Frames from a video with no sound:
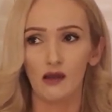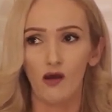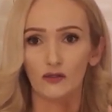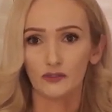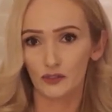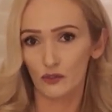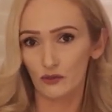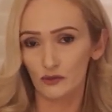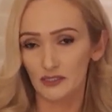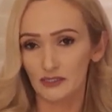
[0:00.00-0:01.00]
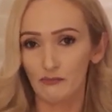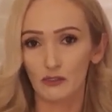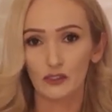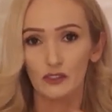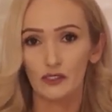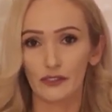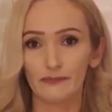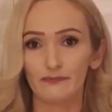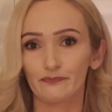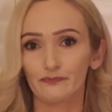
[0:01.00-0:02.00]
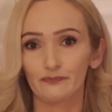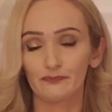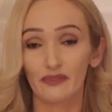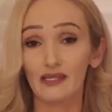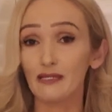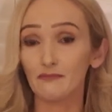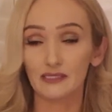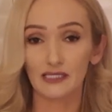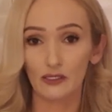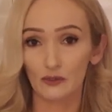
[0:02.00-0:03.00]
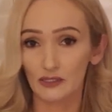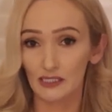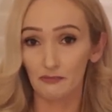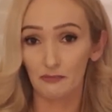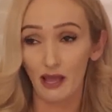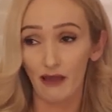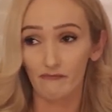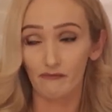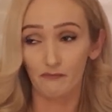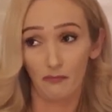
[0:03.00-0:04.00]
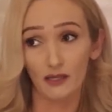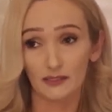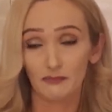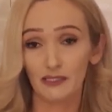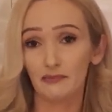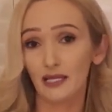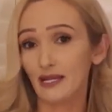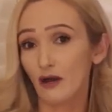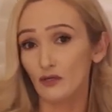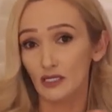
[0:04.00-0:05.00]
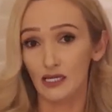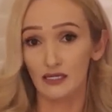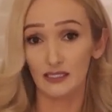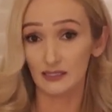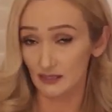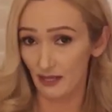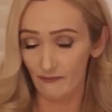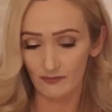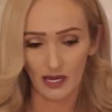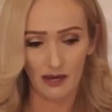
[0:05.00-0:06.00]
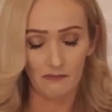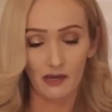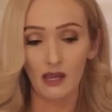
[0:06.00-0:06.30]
also similar themes that you see have possibly played out in this lifetime.